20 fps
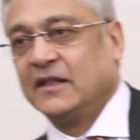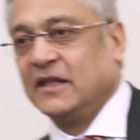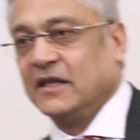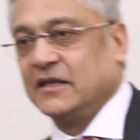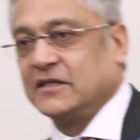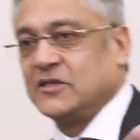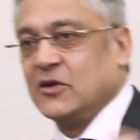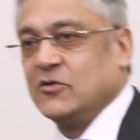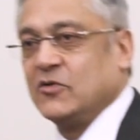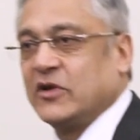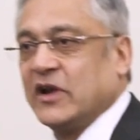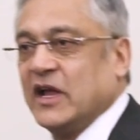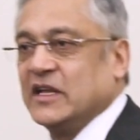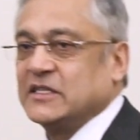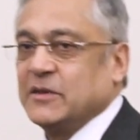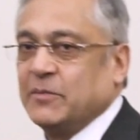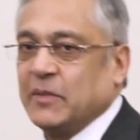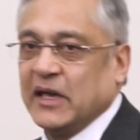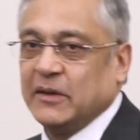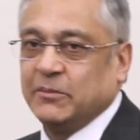that two
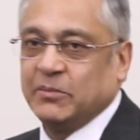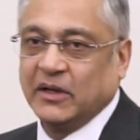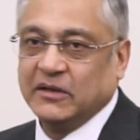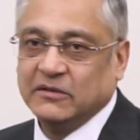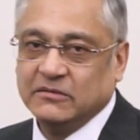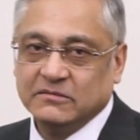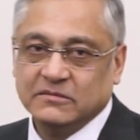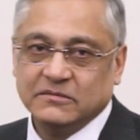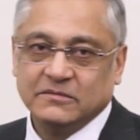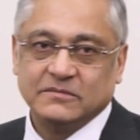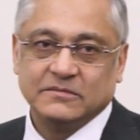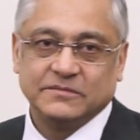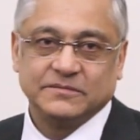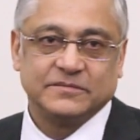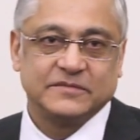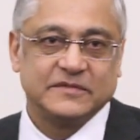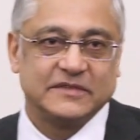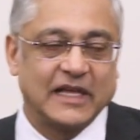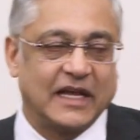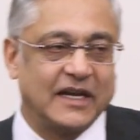crazy people,
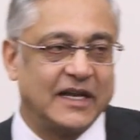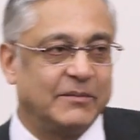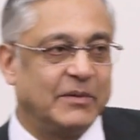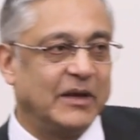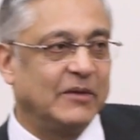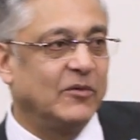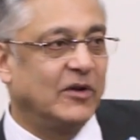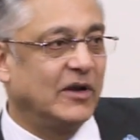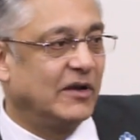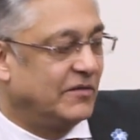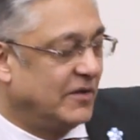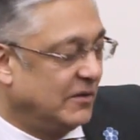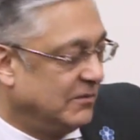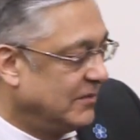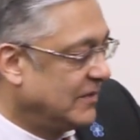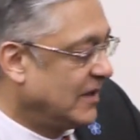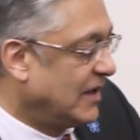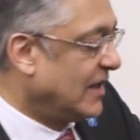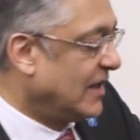Danny being one of them,